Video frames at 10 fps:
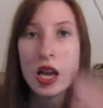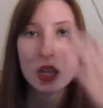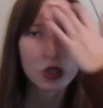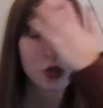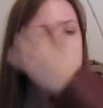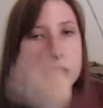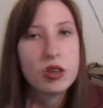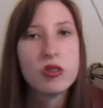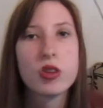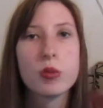So
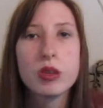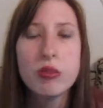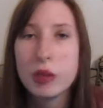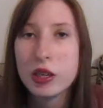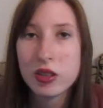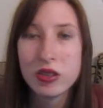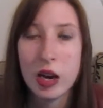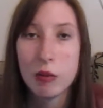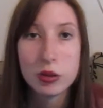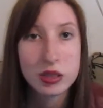for a brief period of
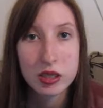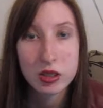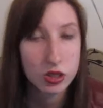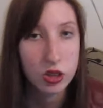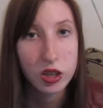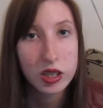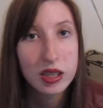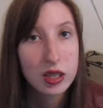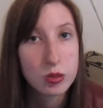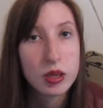time, I was scared of the dark, and
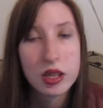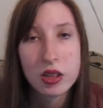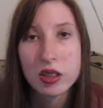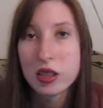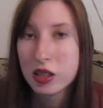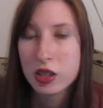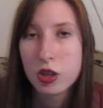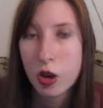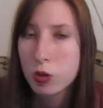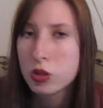that's when I thought that the
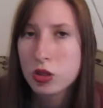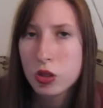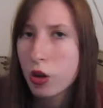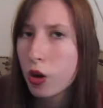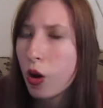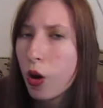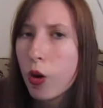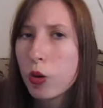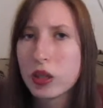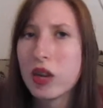ghost
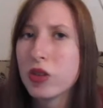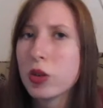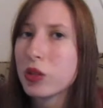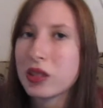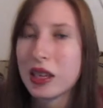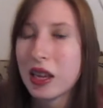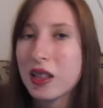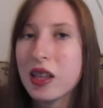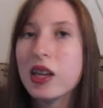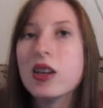or whatever was like in
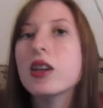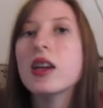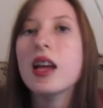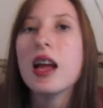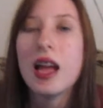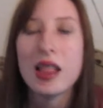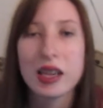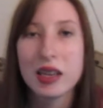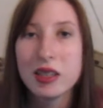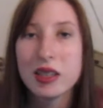there and that
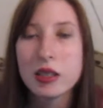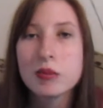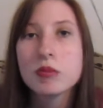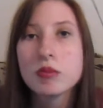kind of thing.